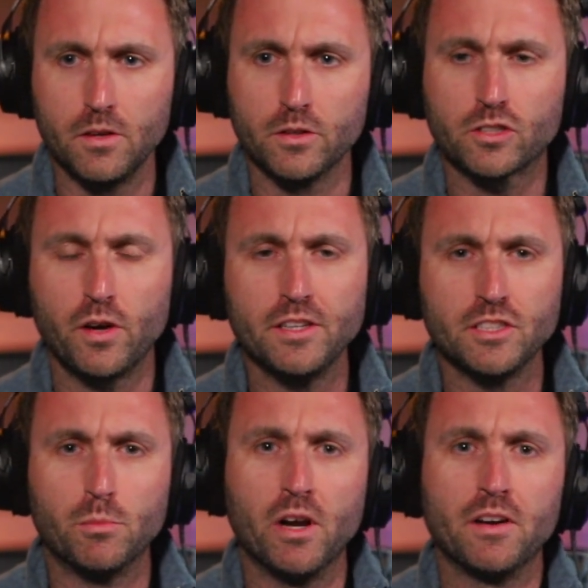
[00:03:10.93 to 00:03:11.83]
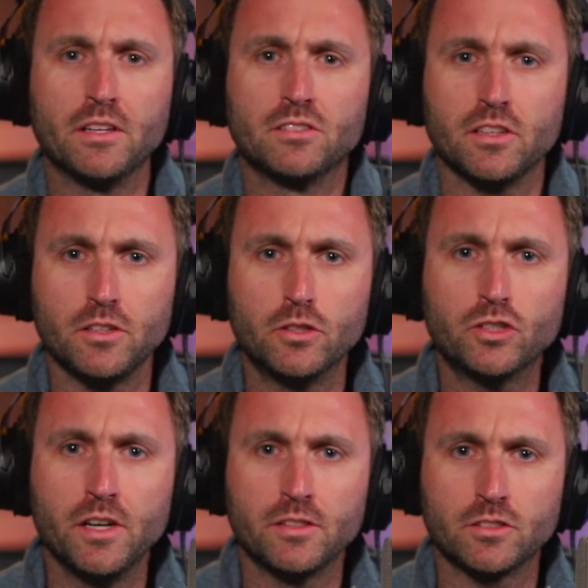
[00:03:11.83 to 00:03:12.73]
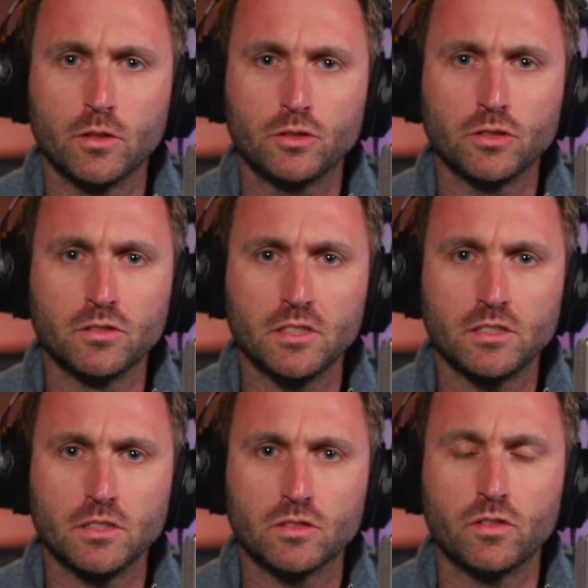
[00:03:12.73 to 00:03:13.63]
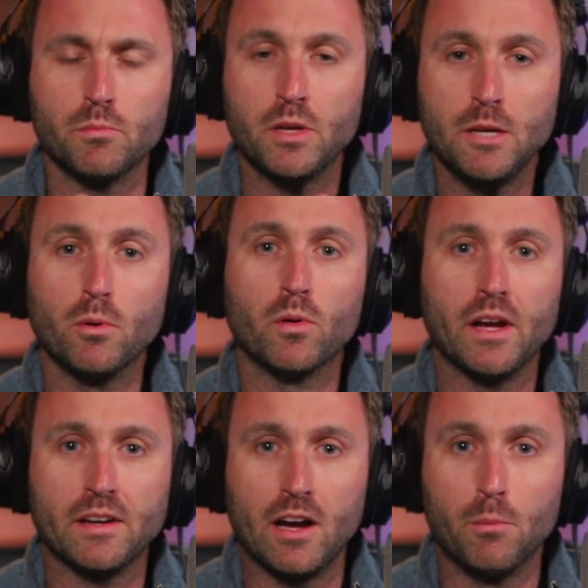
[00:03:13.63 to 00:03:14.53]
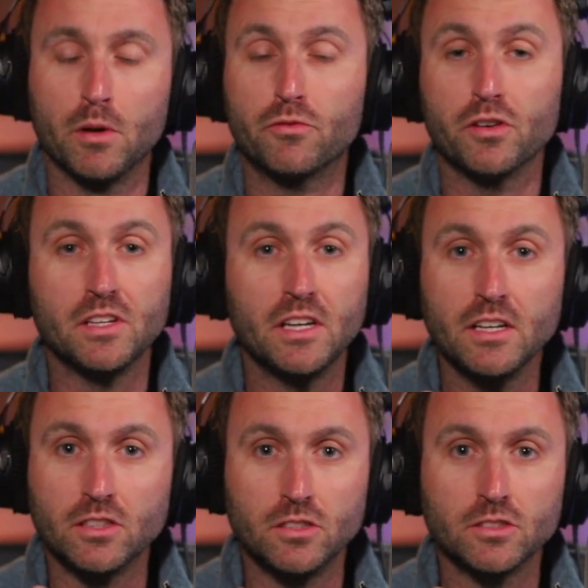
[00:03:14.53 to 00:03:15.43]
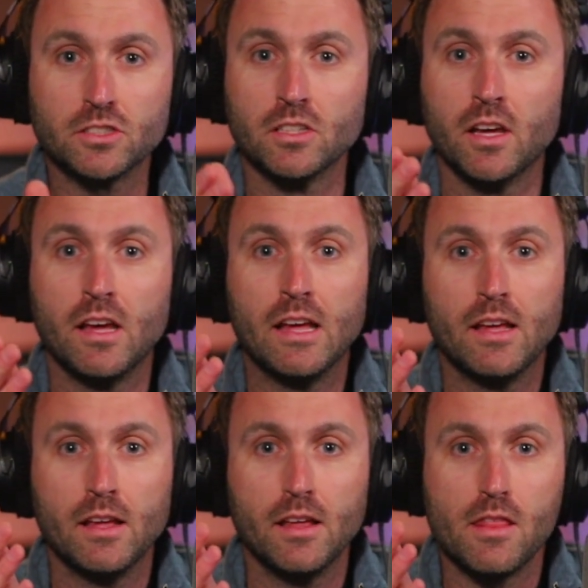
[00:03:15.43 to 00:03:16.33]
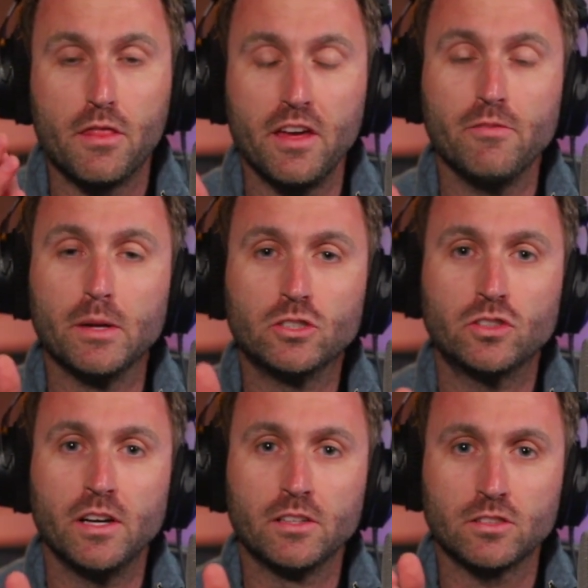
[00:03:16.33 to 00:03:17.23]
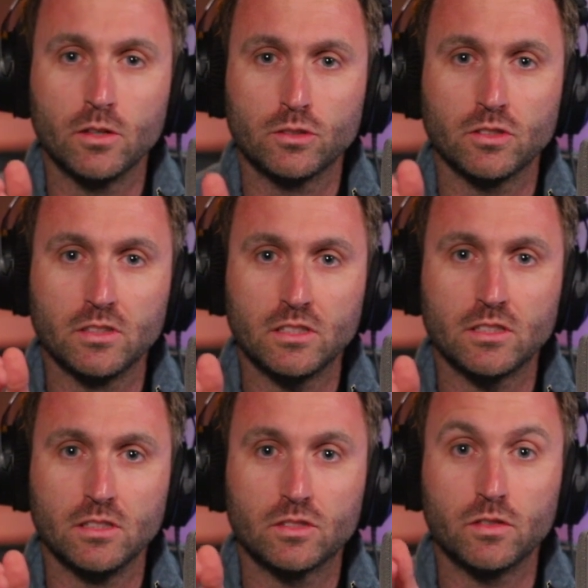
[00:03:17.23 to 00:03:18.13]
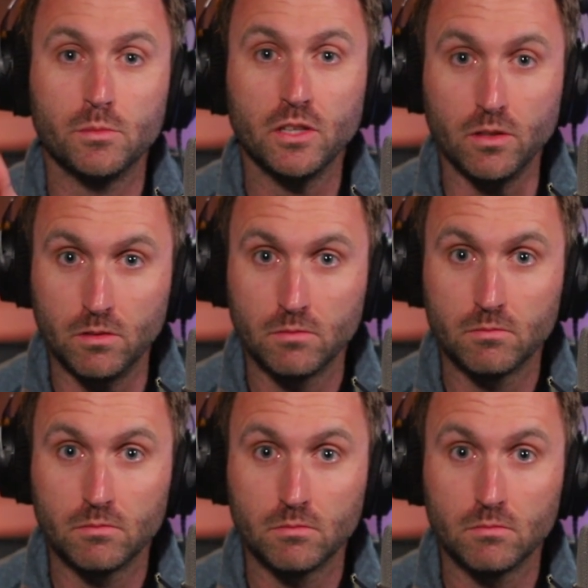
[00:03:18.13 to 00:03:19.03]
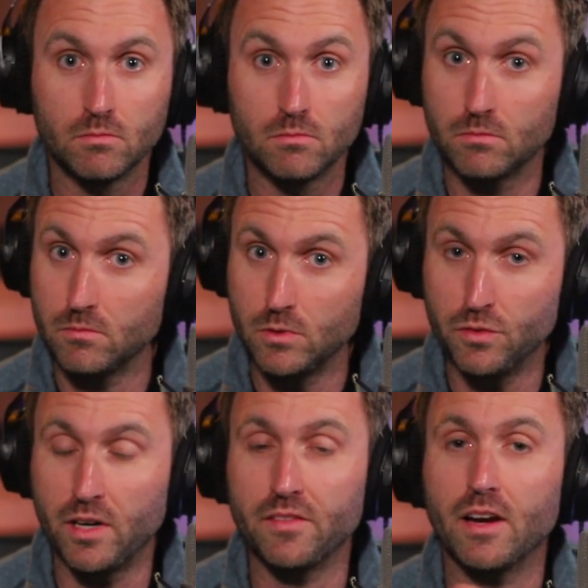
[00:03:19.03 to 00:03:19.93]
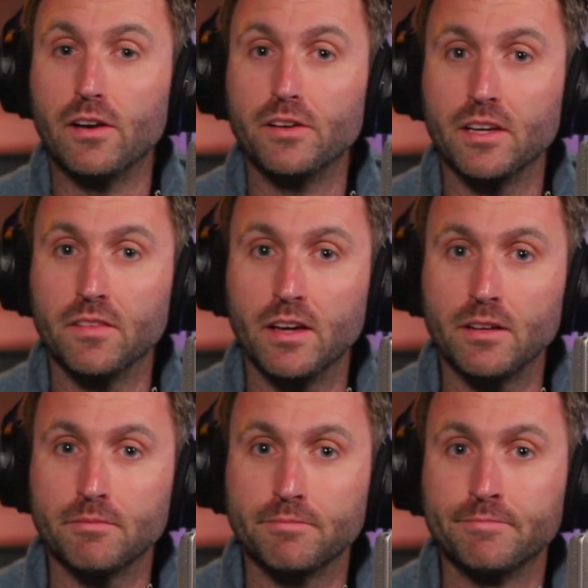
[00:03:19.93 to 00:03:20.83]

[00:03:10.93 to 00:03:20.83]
You know, what's crazy, Brownie, is that you're trying to social distance from people right now, but for years, they've been trying to social distance from you. You find the irony in that?